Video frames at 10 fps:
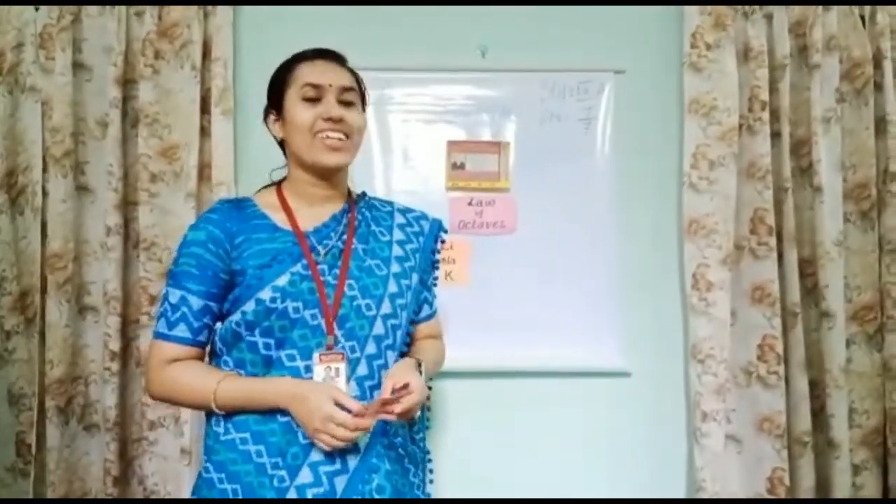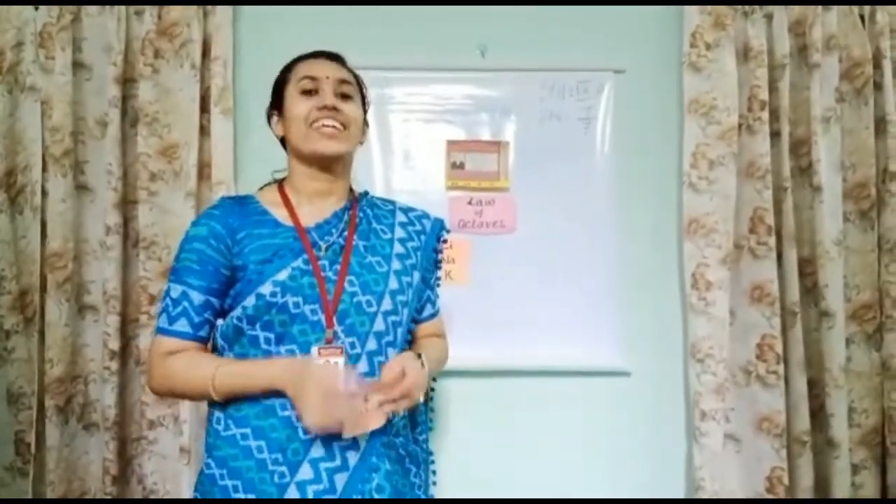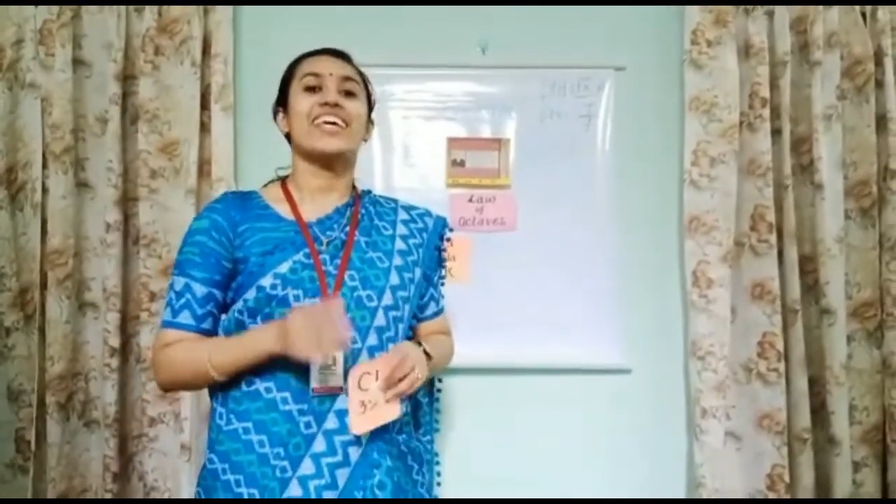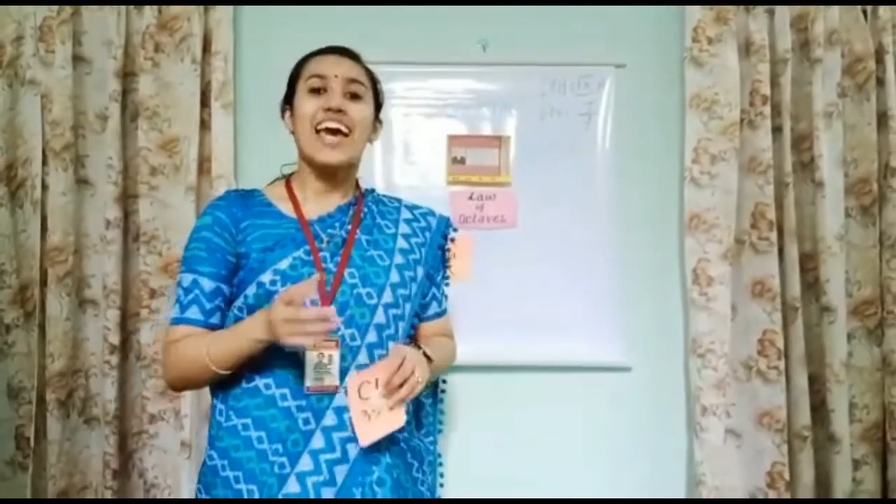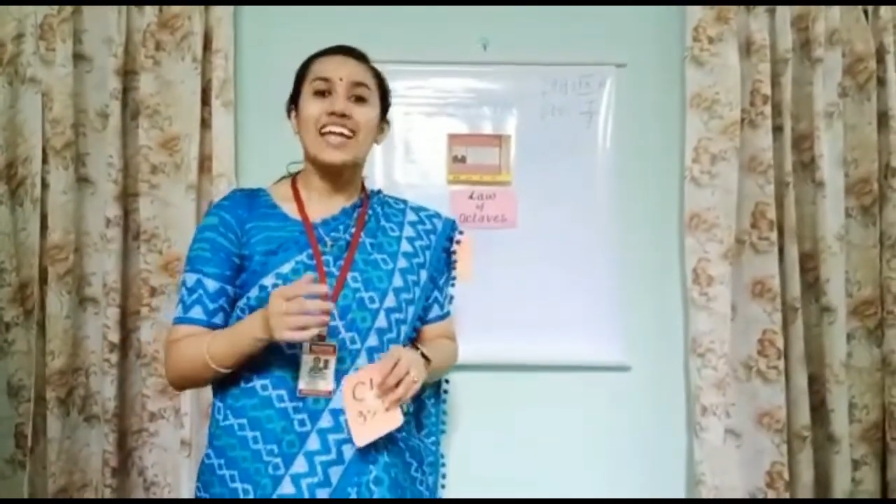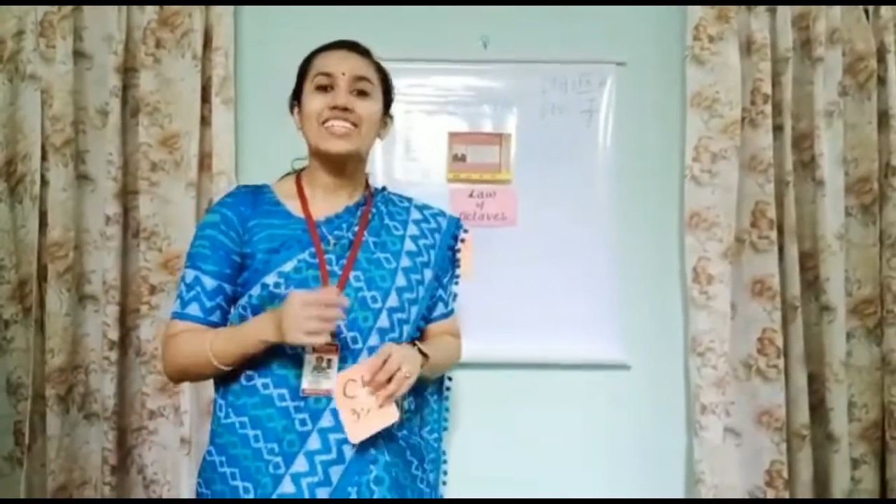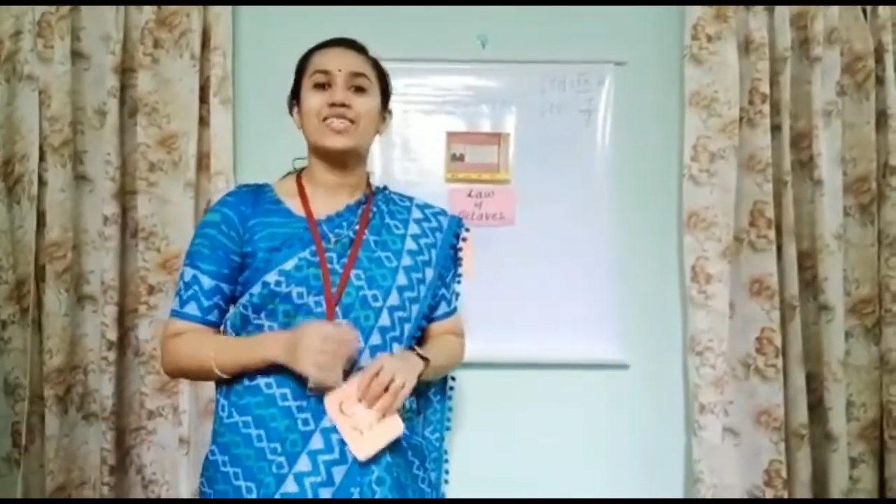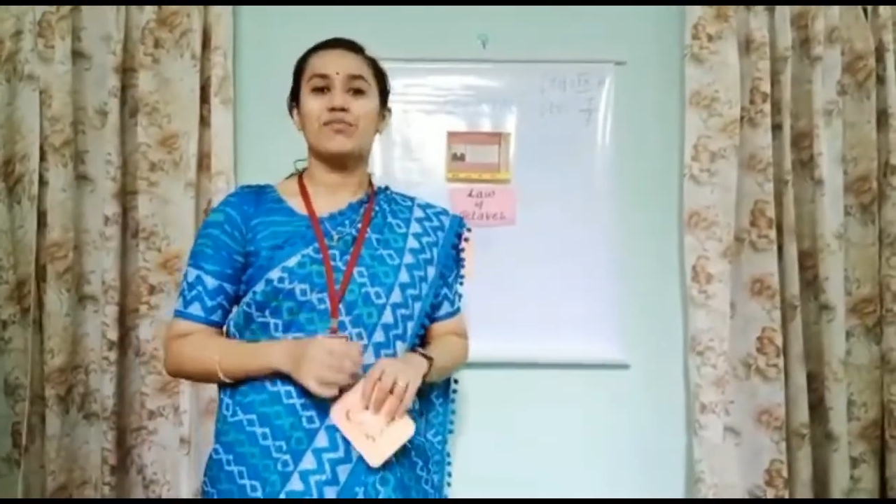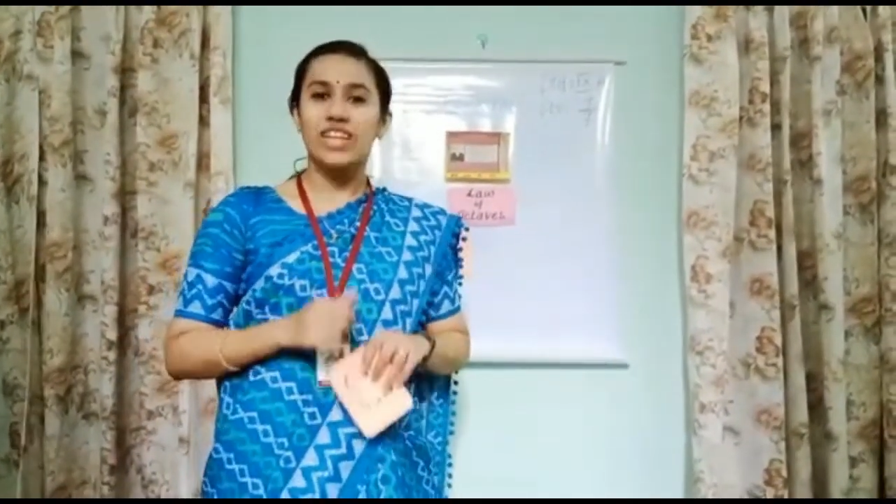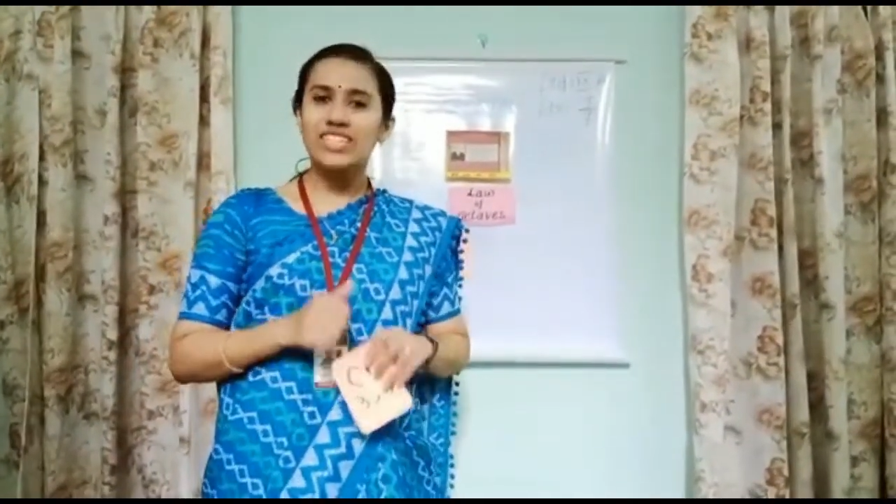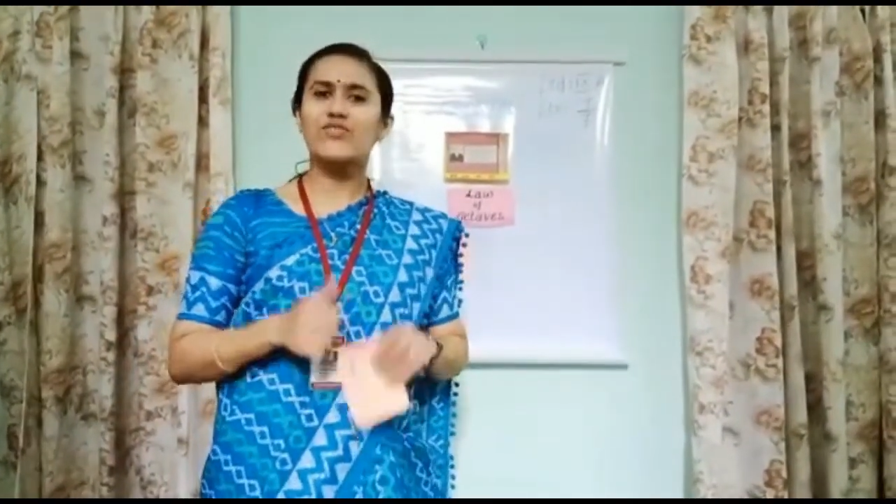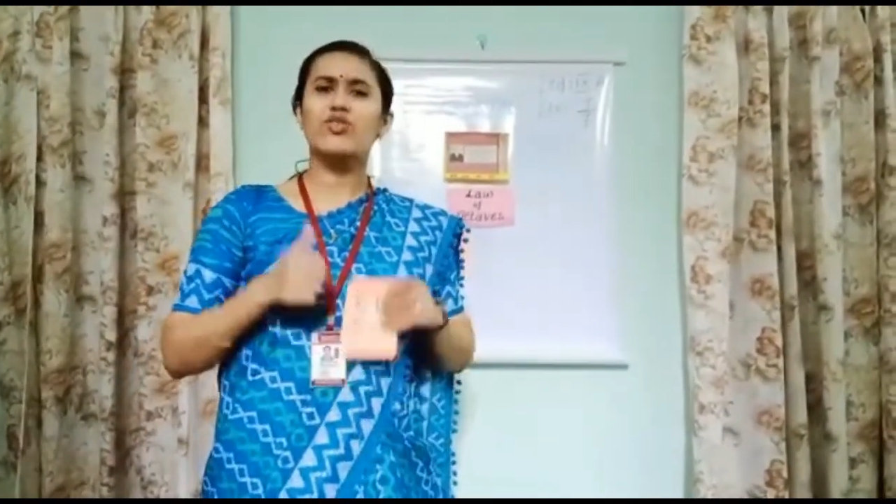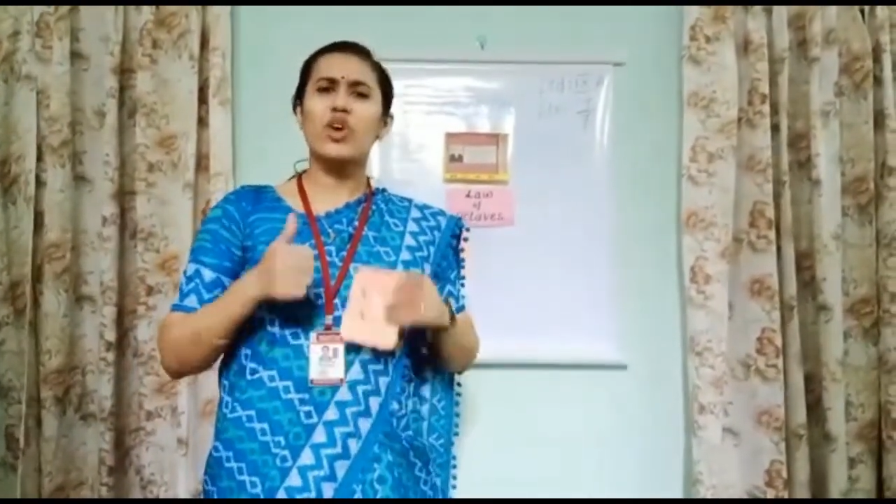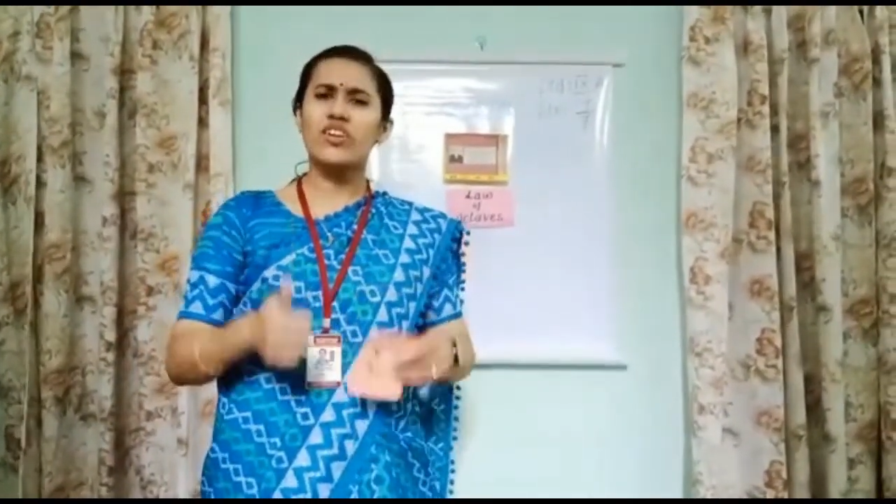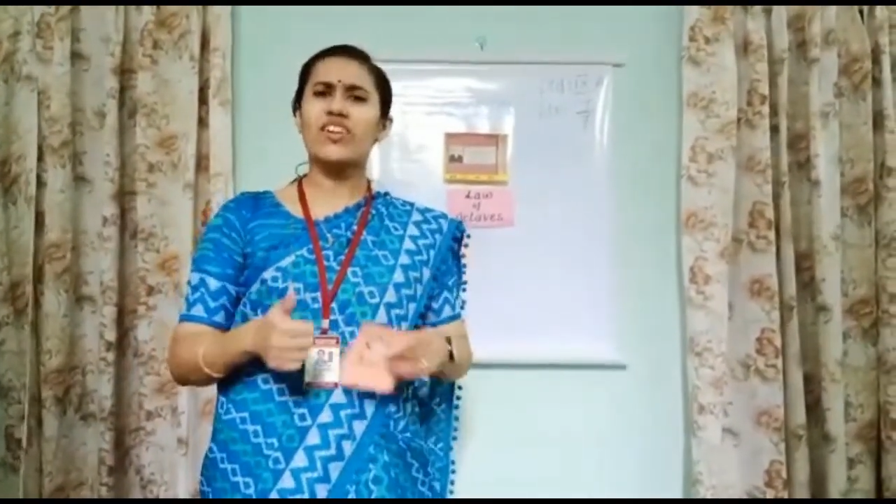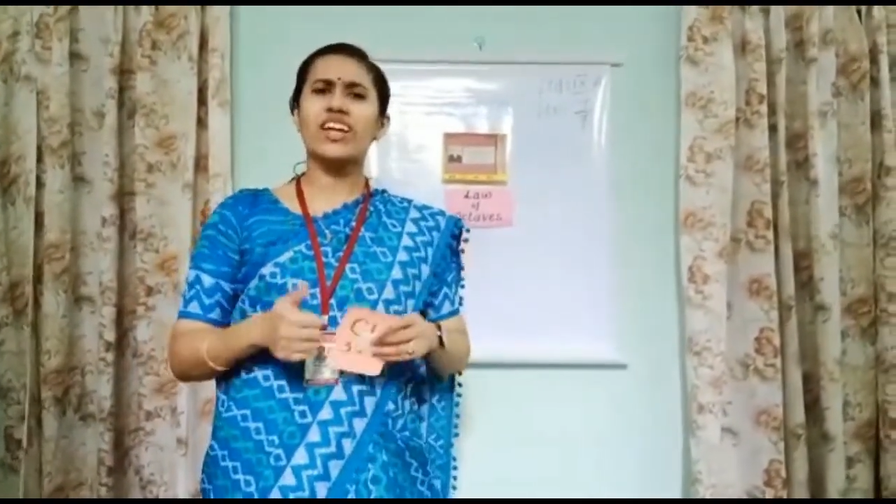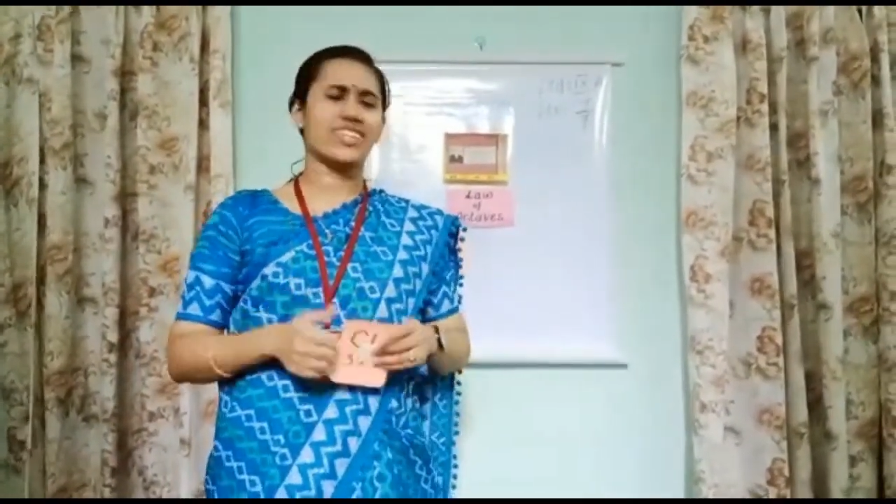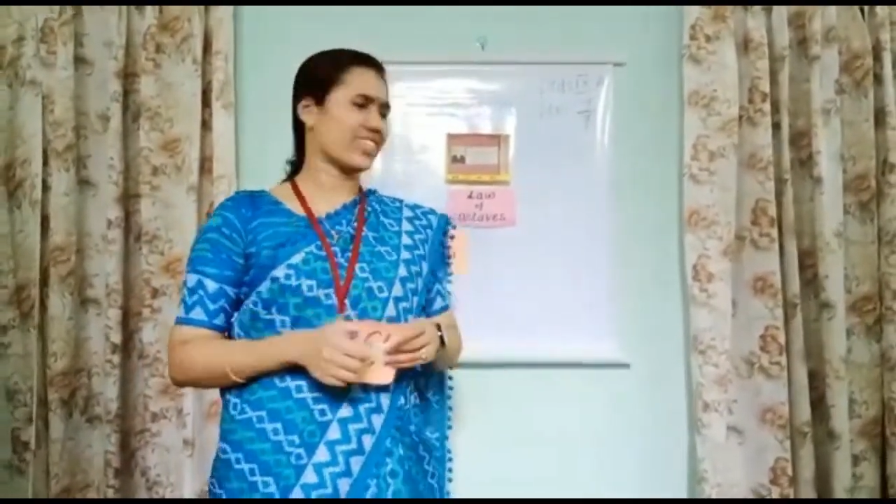calcium. Yes, you are right.